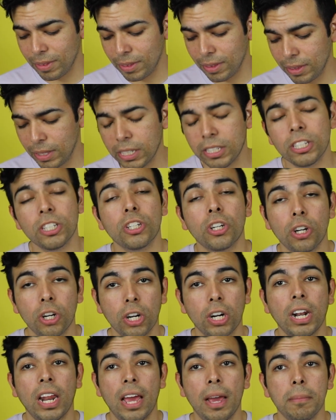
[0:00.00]
This is
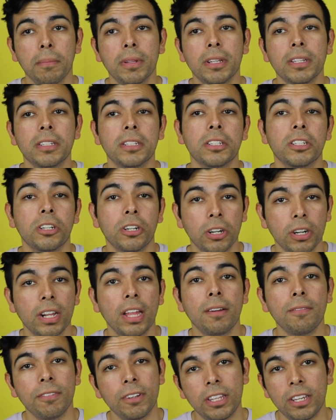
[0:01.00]
her glam. This is her
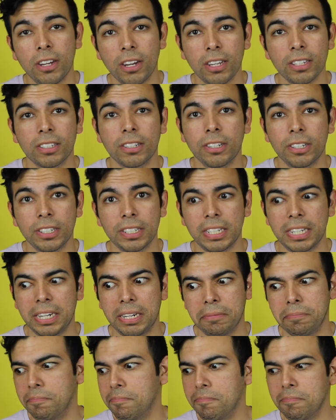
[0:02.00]
glam for the Oscars, and
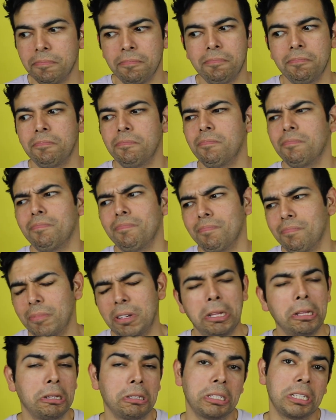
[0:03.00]

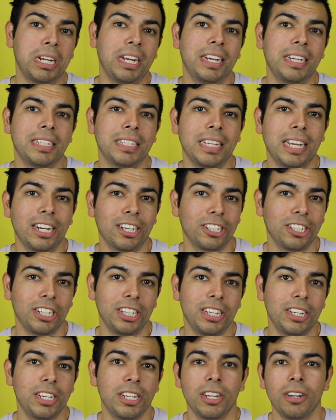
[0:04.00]
it looks nice
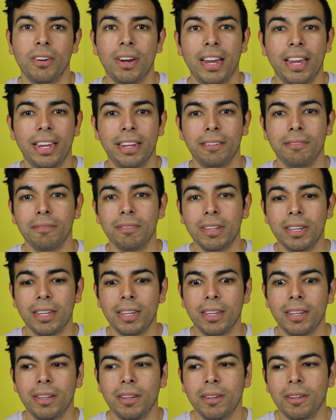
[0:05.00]
actually. You know, I
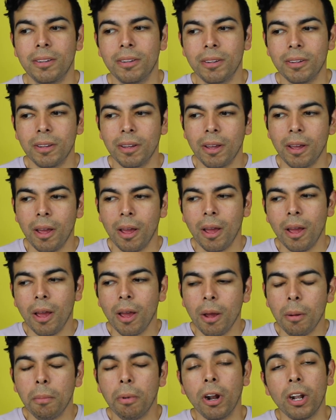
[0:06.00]

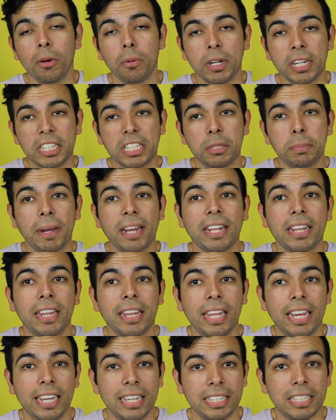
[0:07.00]
probably would expect
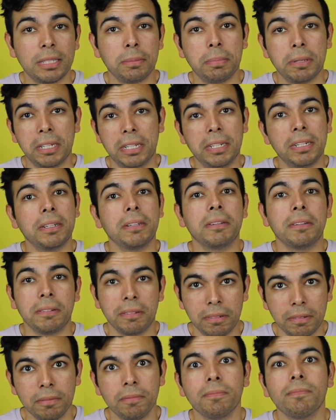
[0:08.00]
less, but
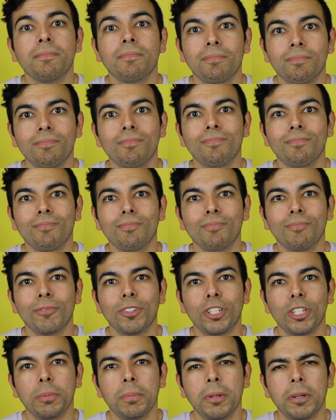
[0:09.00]

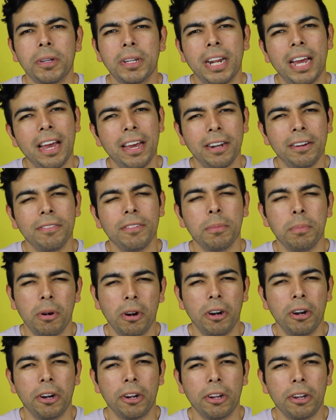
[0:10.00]
she blew it out of the
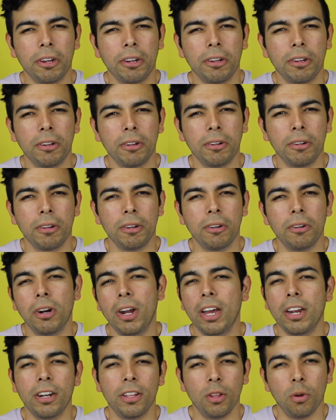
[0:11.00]
park, or
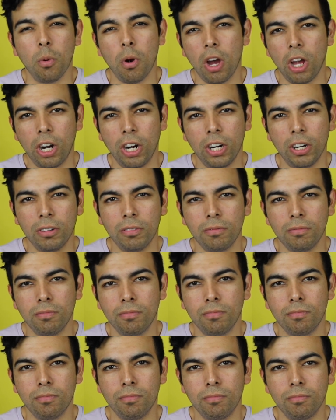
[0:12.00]
out of the water.
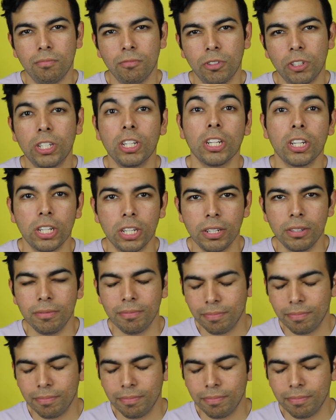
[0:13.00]
She looked good.